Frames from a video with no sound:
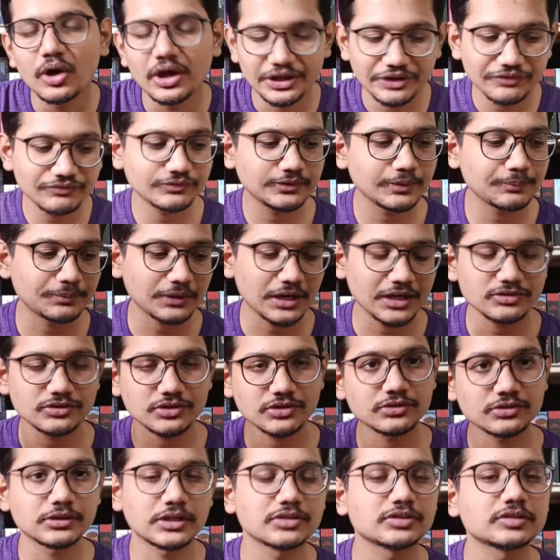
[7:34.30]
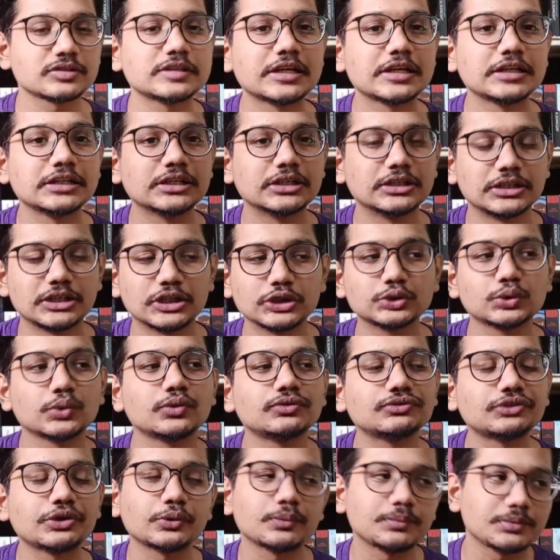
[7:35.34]
if the price is less than uh, two hundred
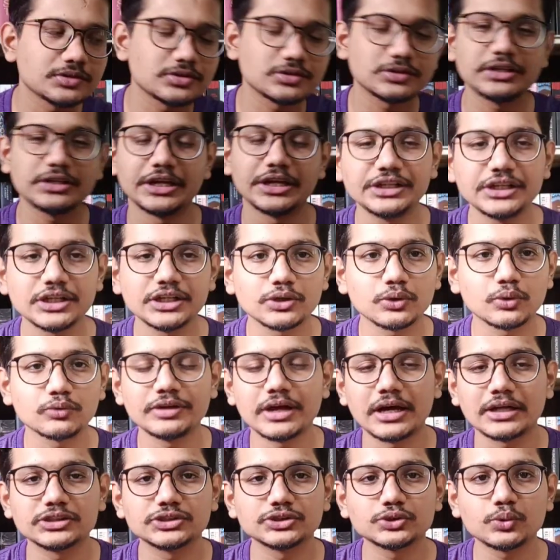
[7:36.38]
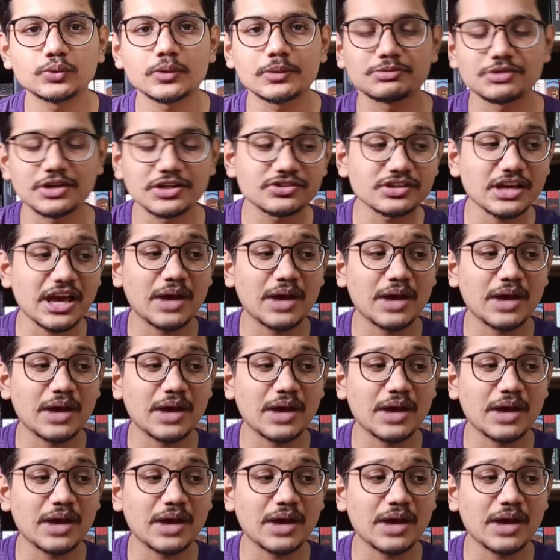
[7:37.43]
fifty rupees in any of the other two websites,